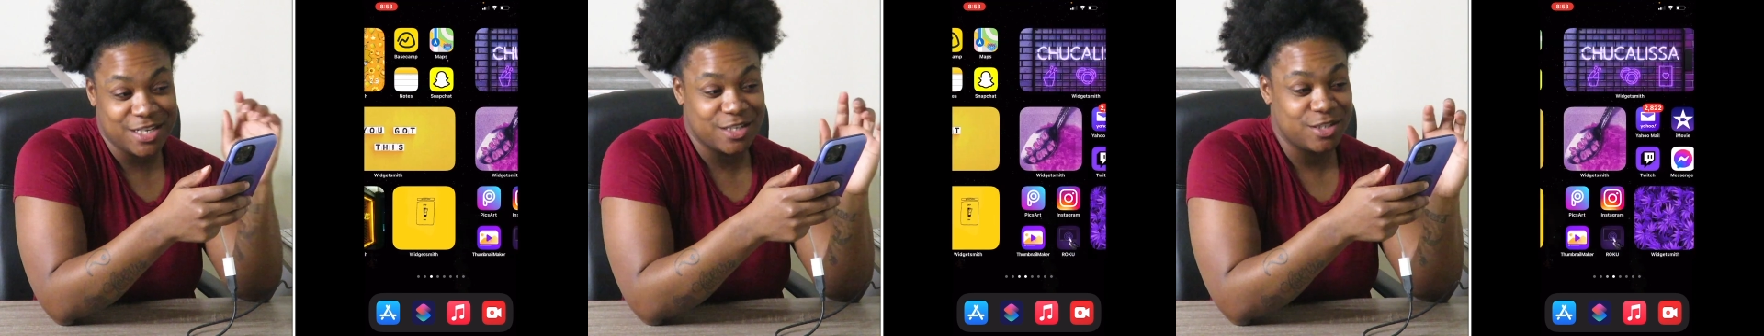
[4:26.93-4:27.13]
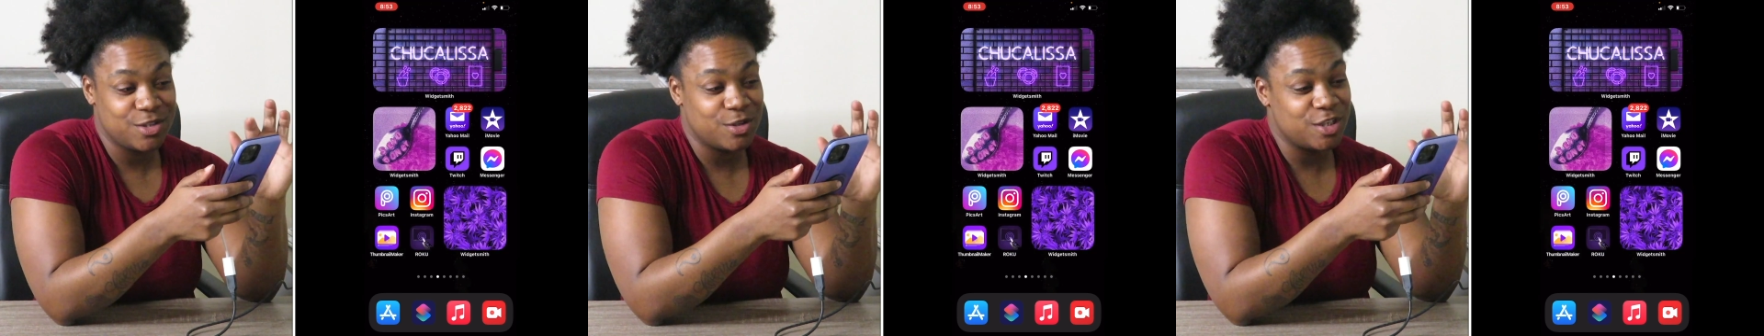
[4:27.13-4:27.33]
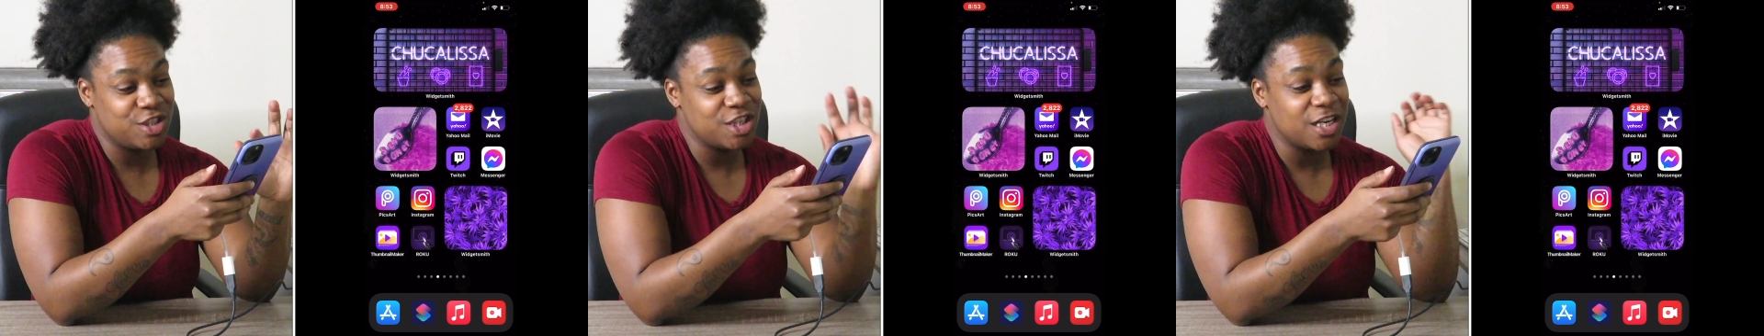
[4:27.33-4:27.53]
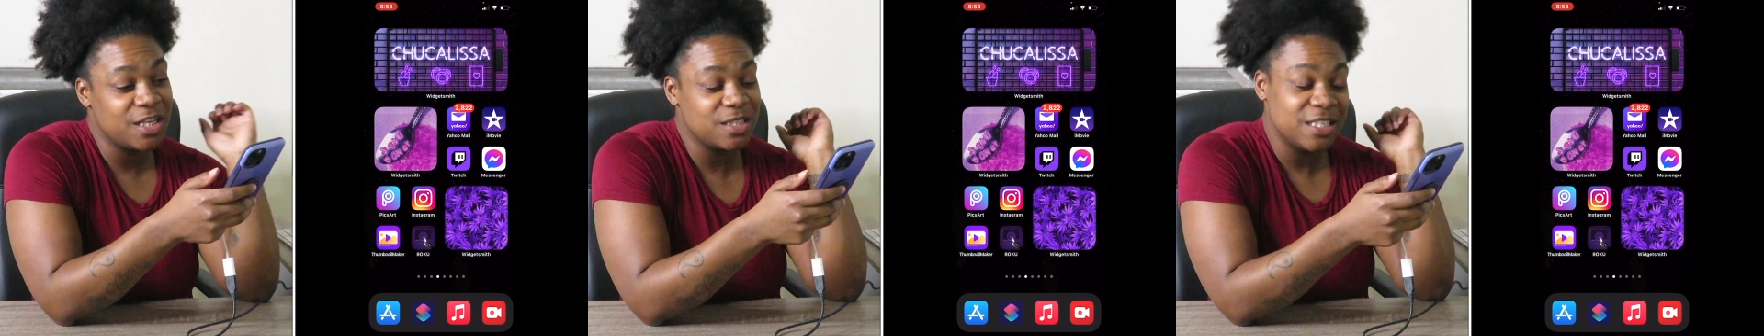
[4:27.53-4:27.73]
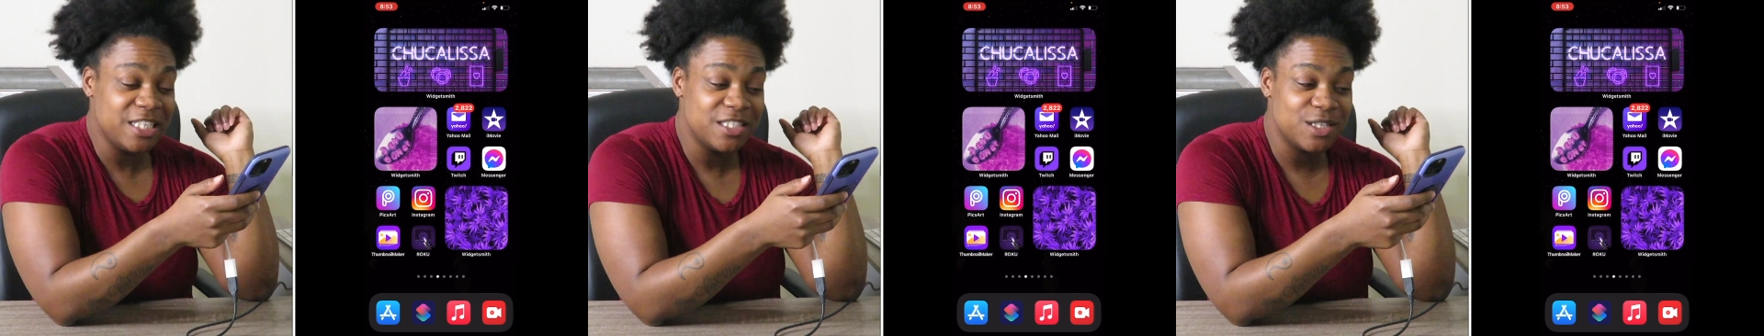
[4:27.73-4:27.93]
So the
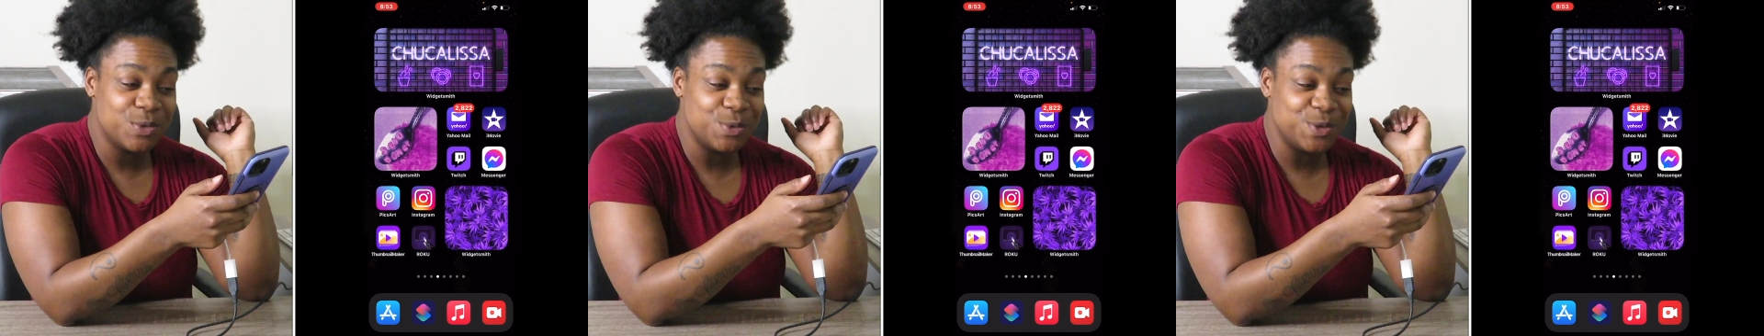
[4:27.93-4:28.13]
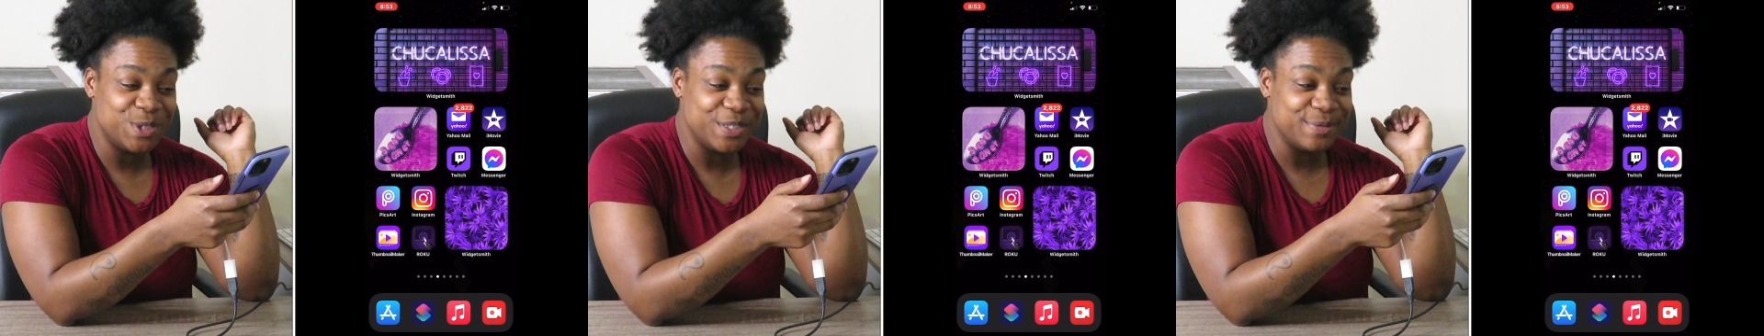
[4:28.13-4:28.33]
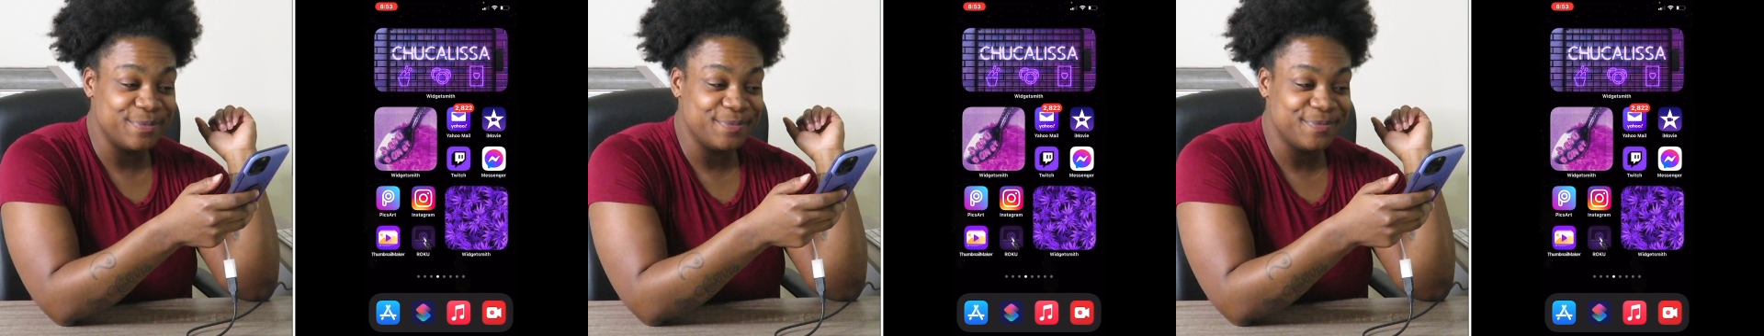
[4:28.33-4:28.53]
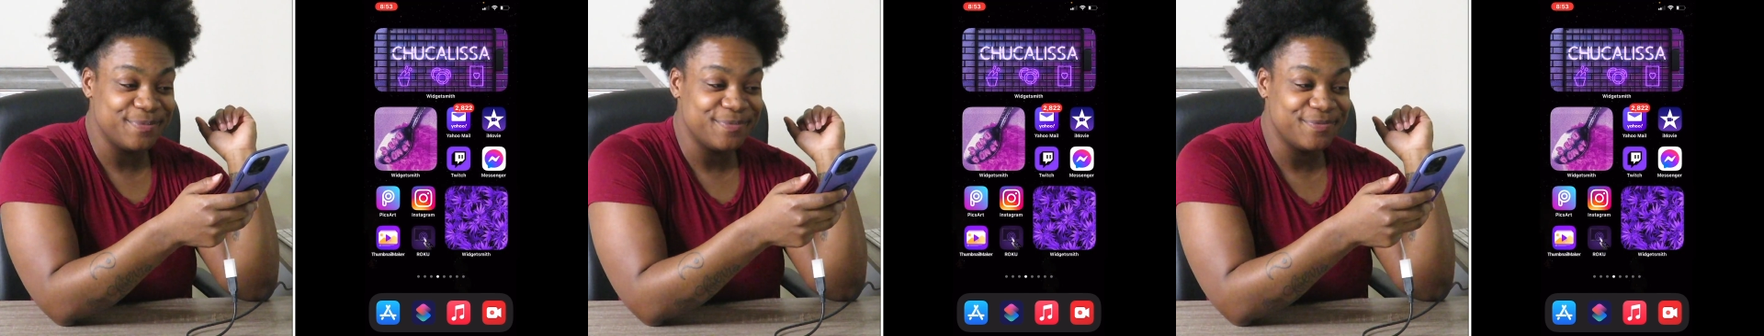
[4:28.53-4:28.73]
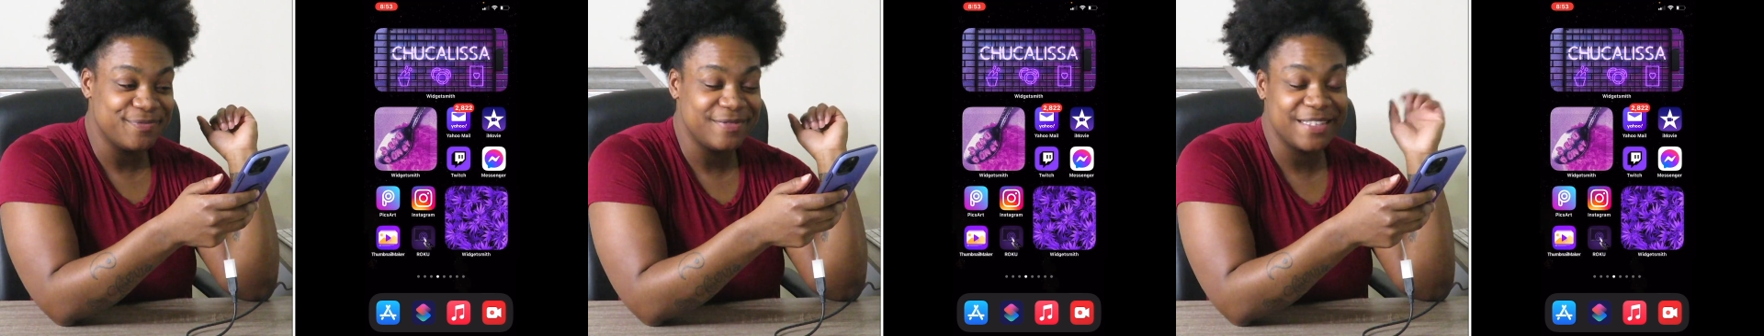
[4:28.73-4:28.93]
Chuckalisa one,
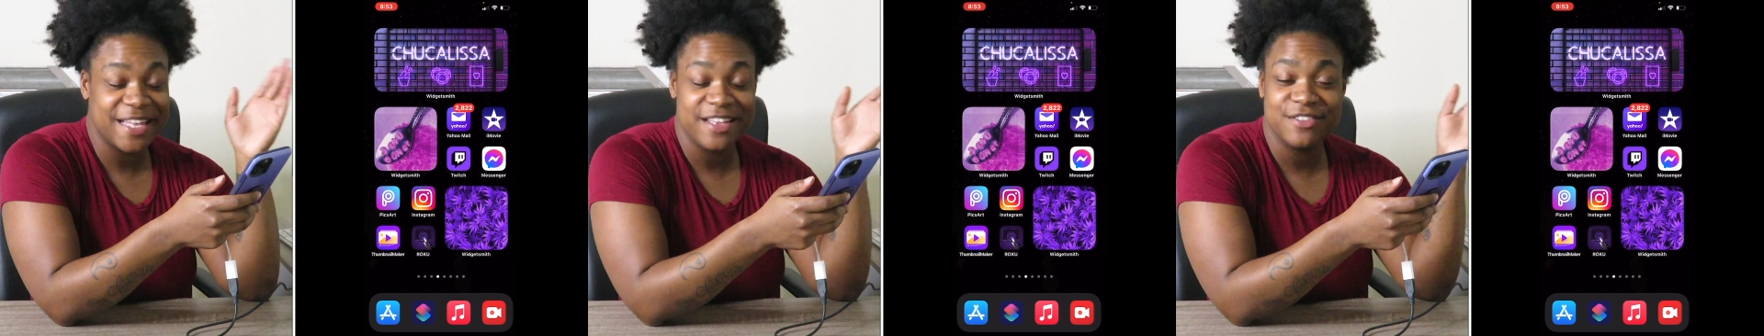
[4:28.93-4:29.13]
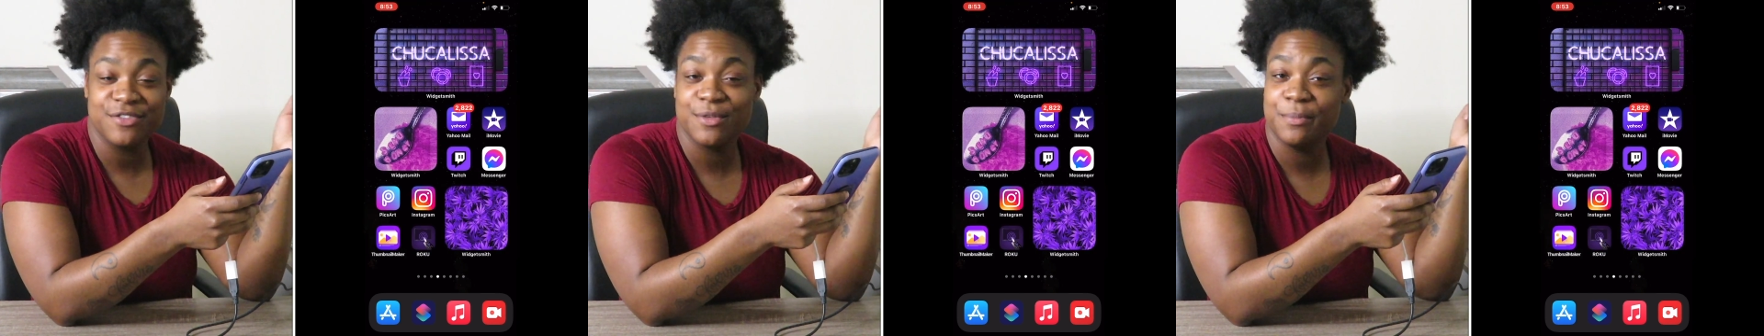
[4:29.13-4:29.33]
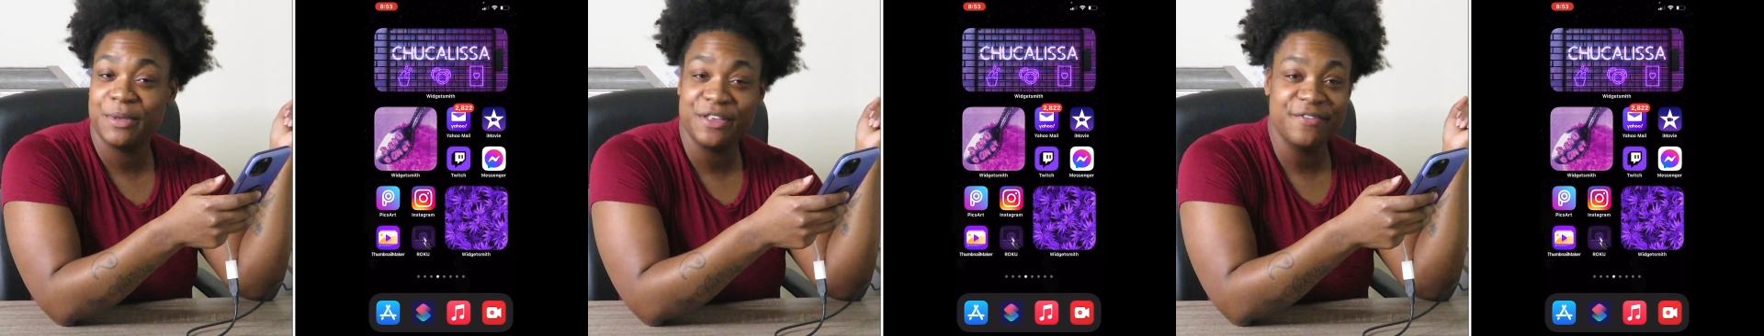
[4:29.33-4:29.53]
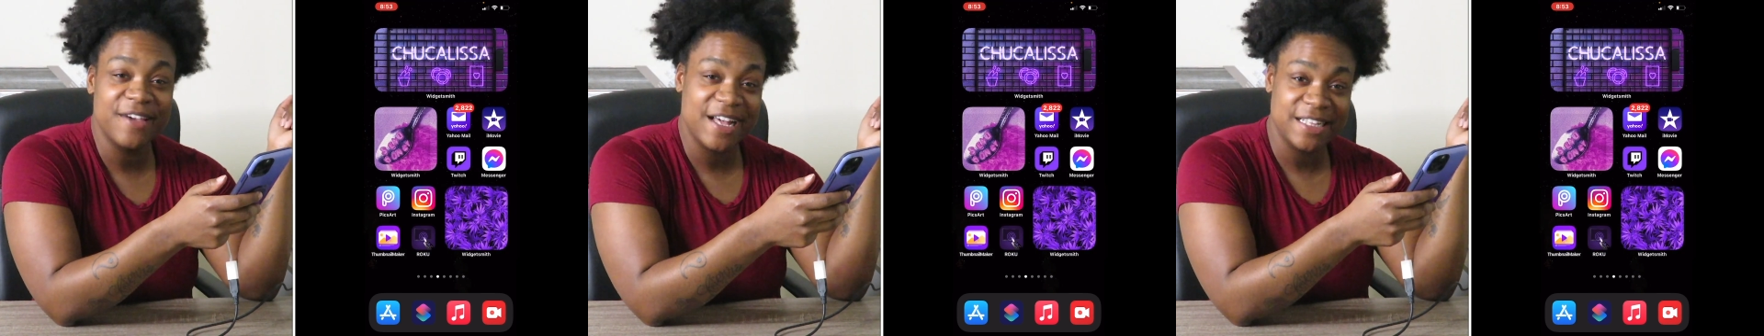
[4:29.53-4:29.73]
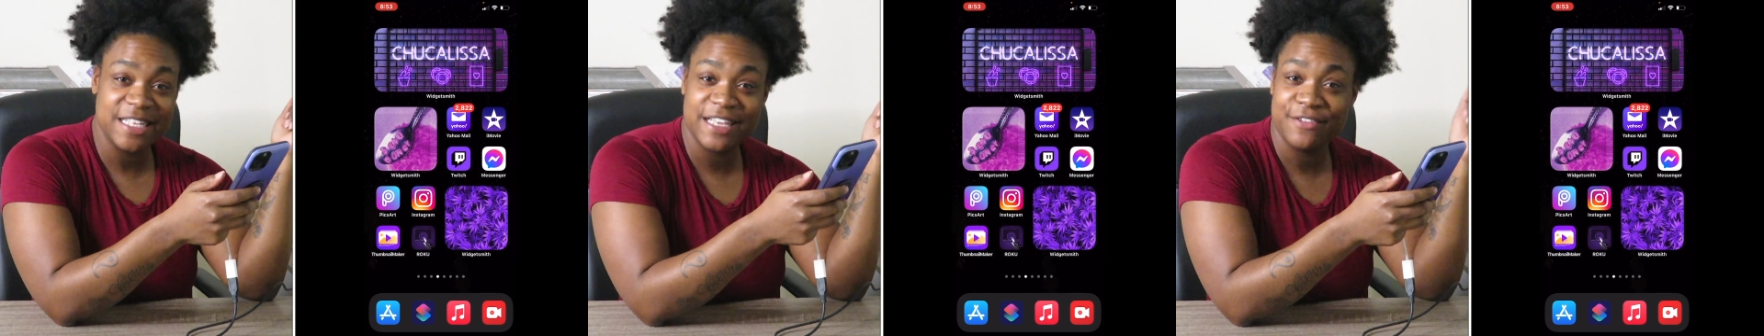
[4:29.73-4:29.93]
that's from
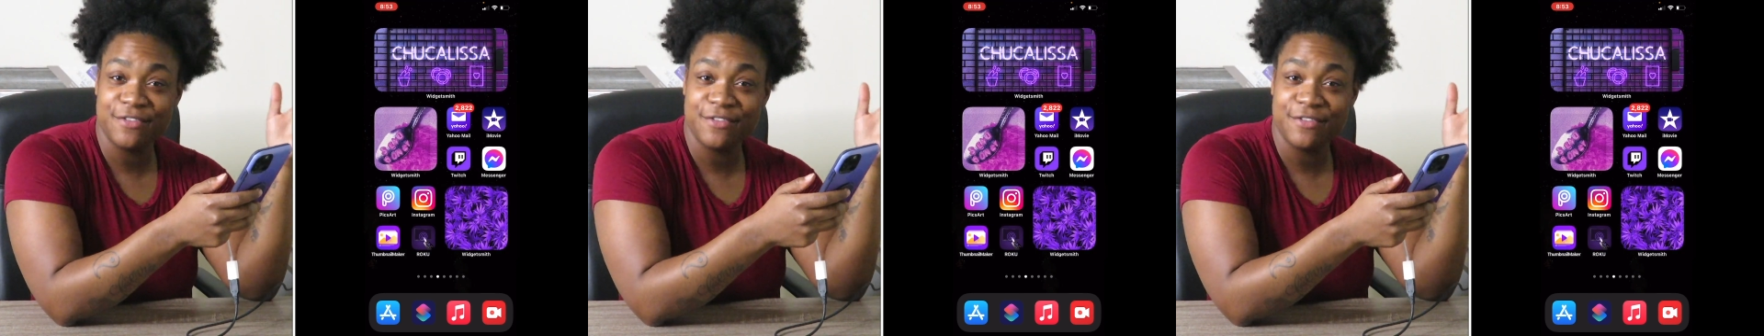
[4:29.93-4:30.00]
P-Valley.